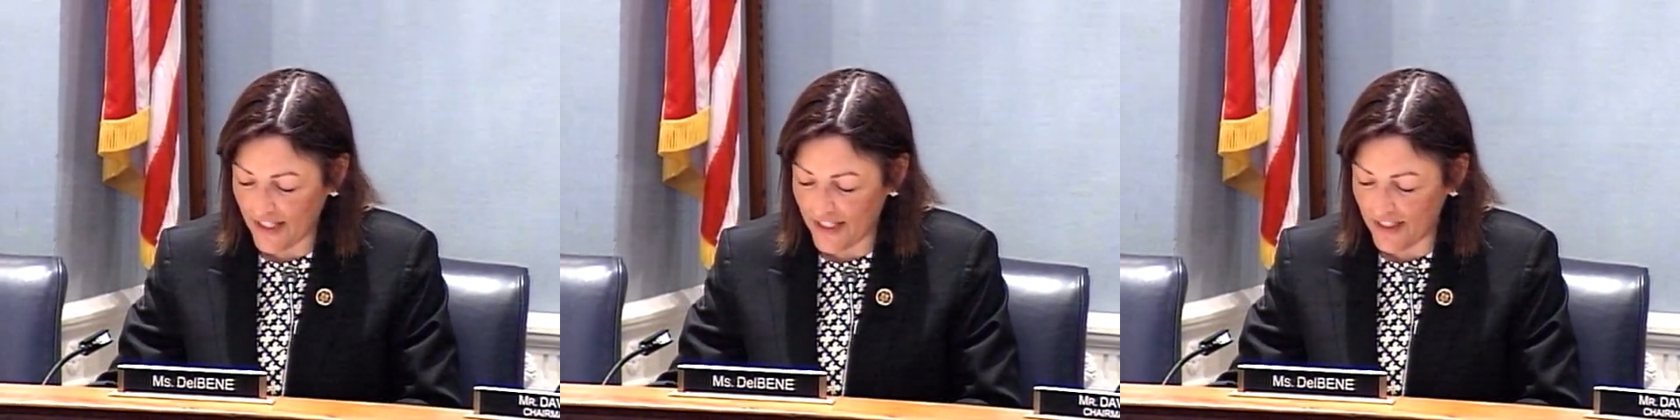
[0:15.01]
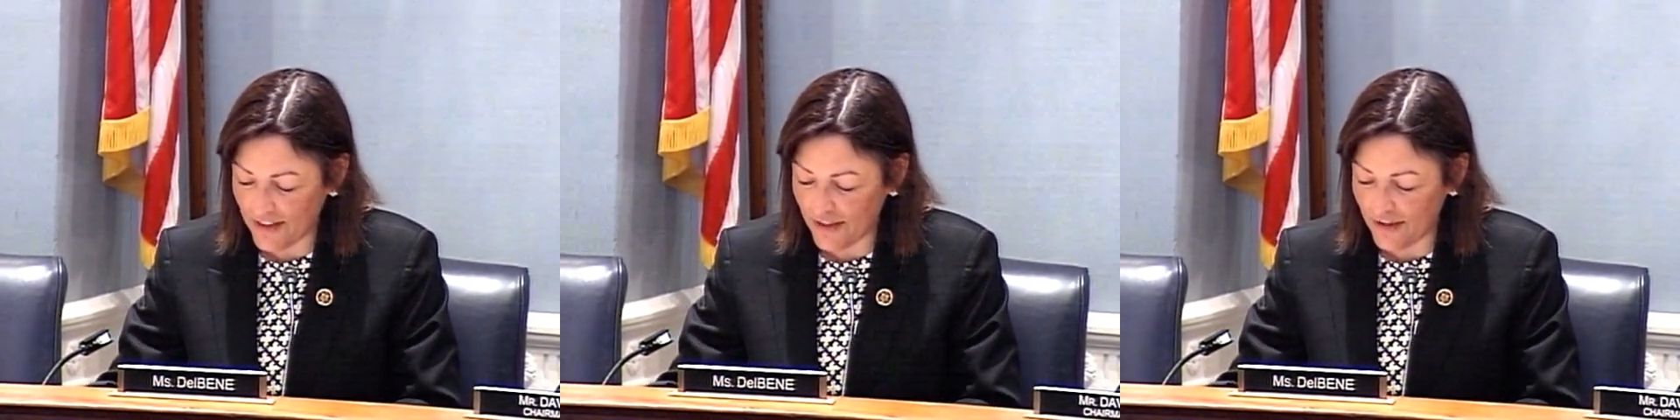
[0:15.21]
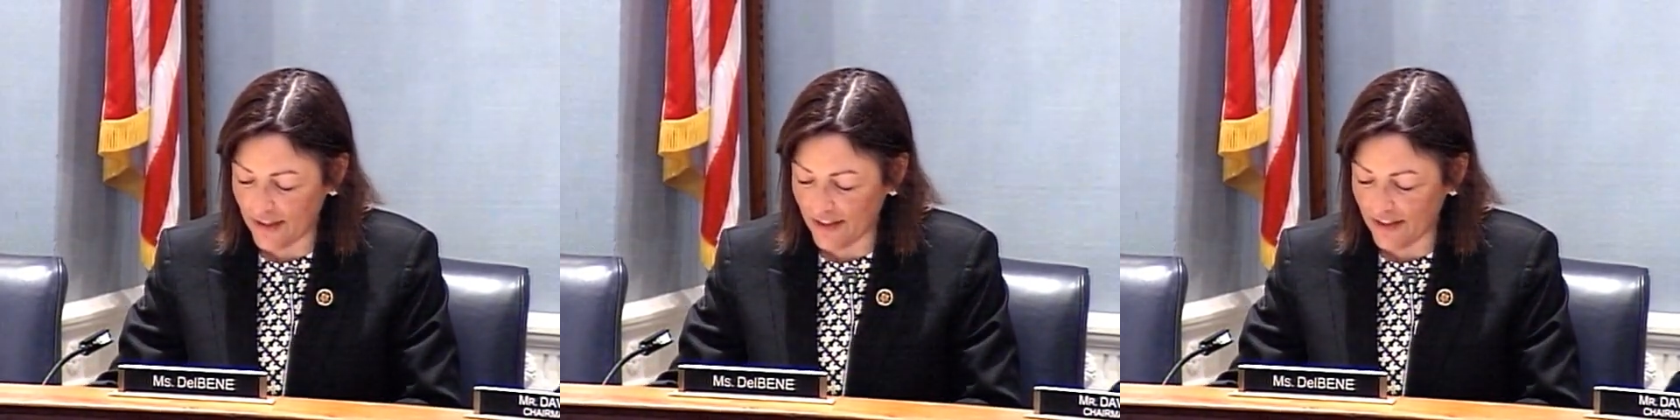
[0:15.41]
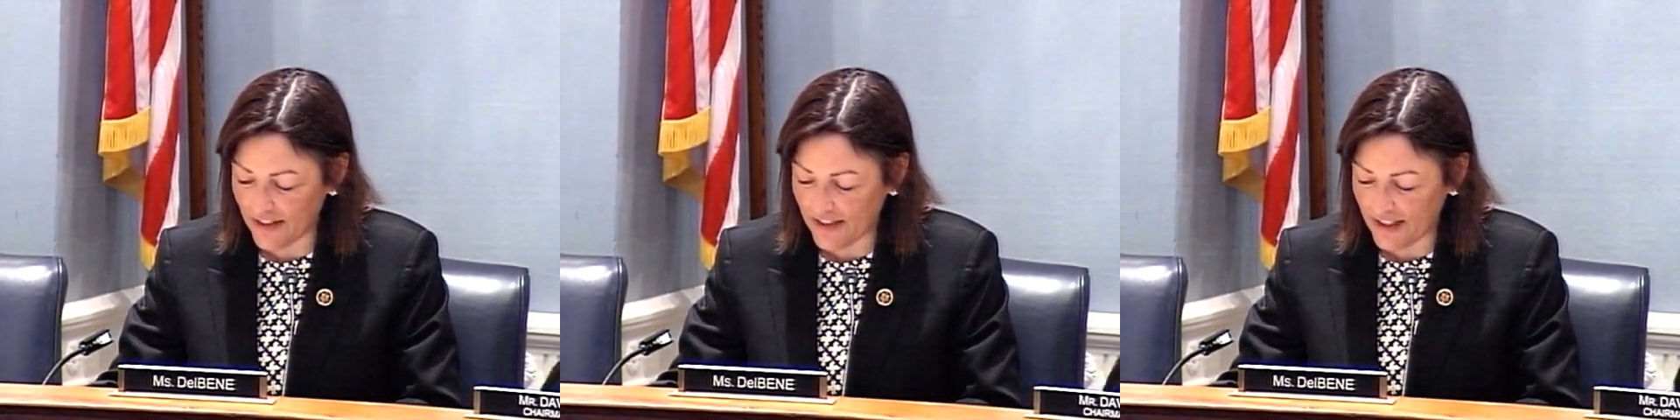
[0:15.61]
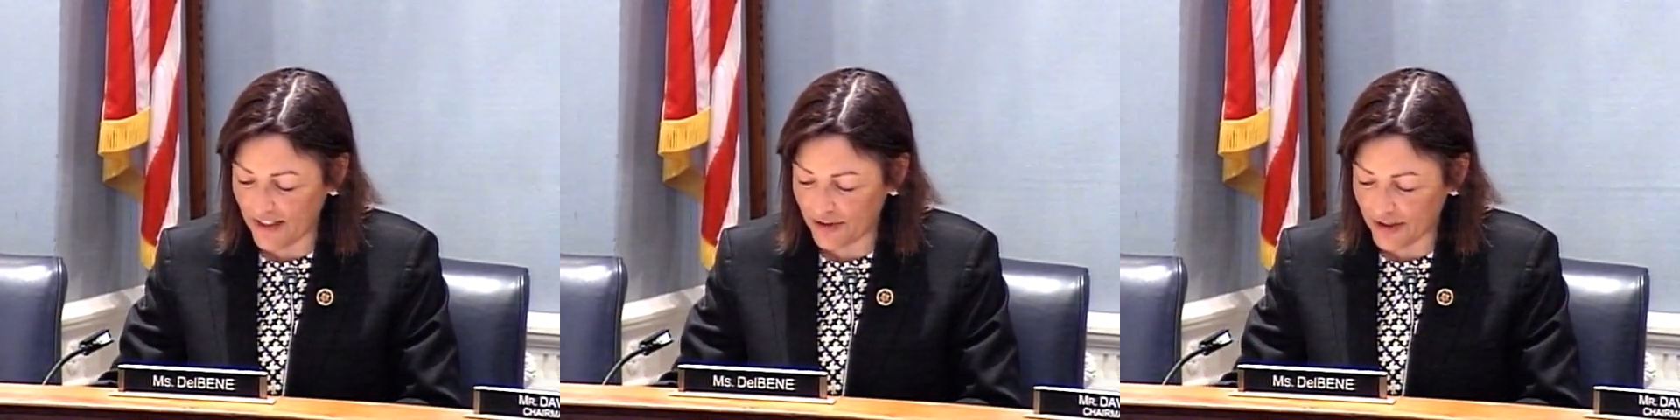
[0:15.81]
in using the
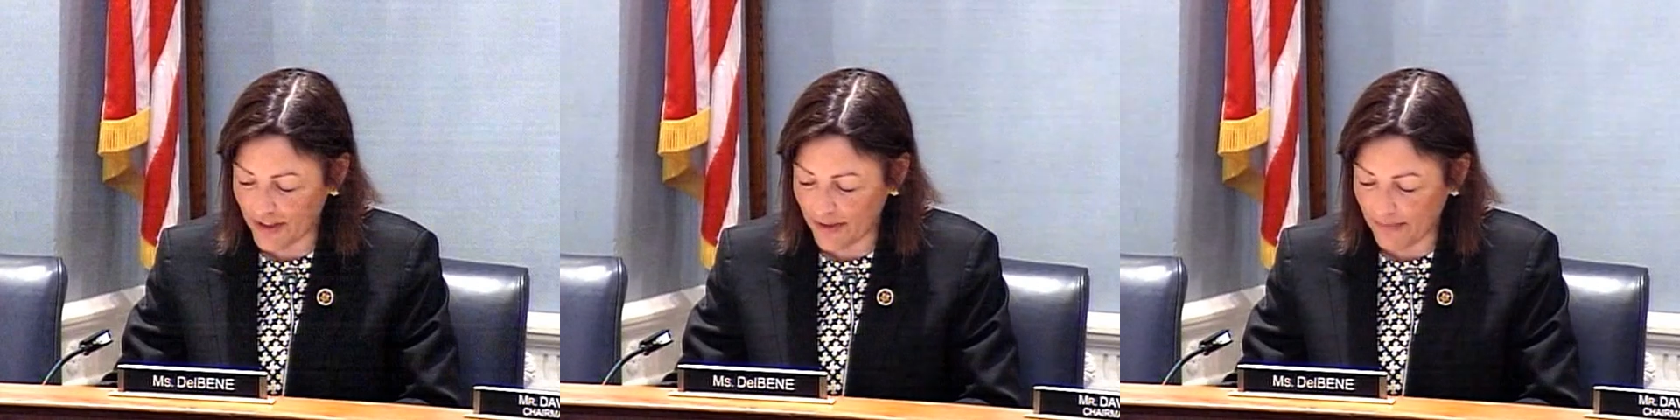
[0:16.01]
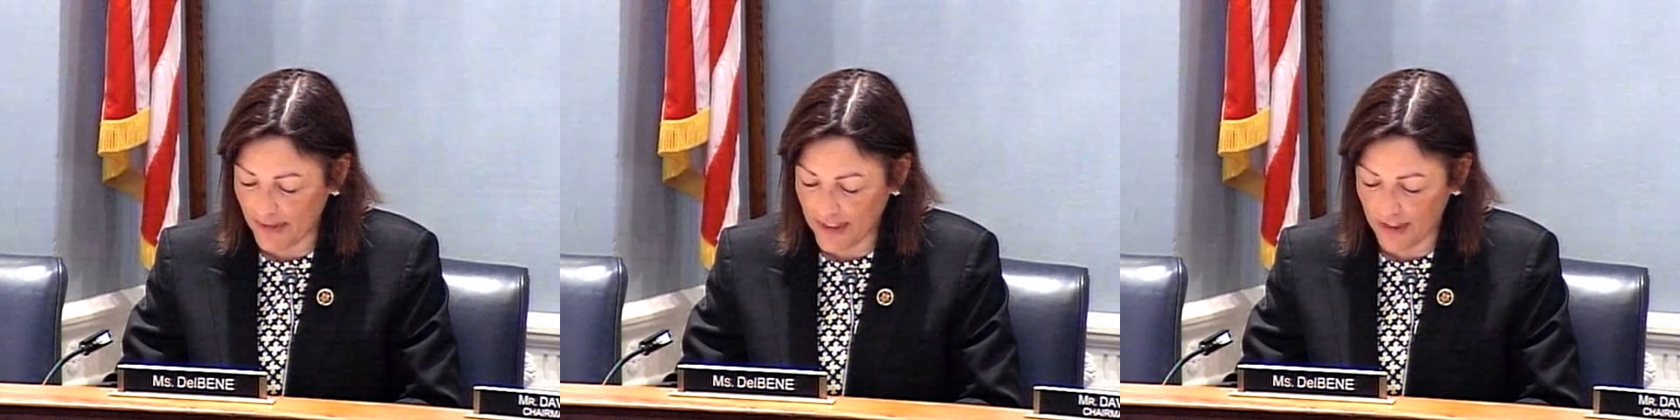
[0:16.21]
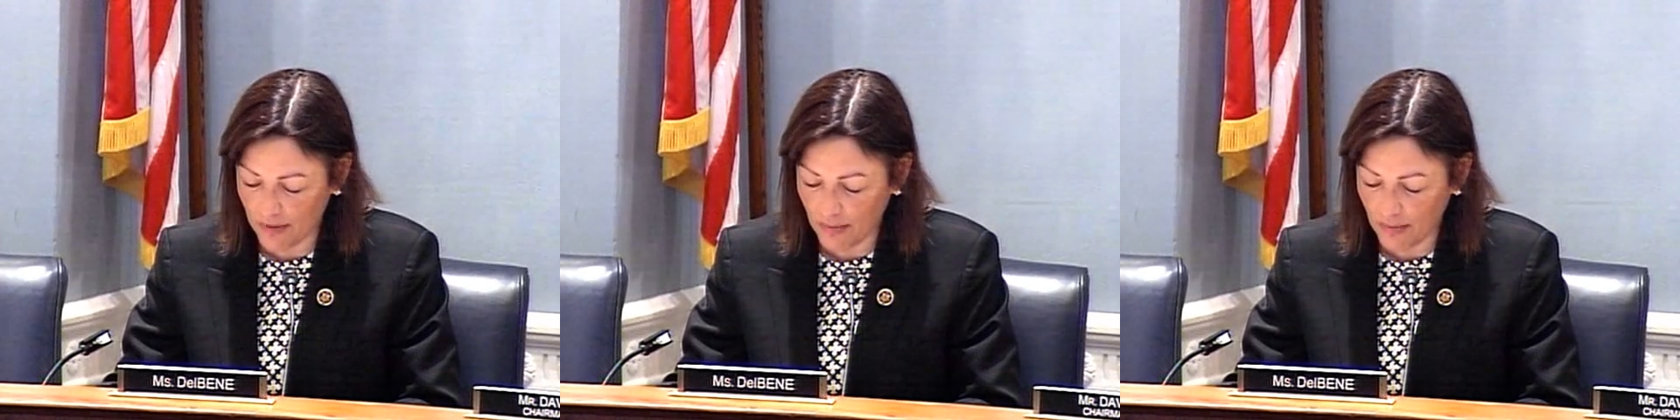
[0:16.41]
seed treatments,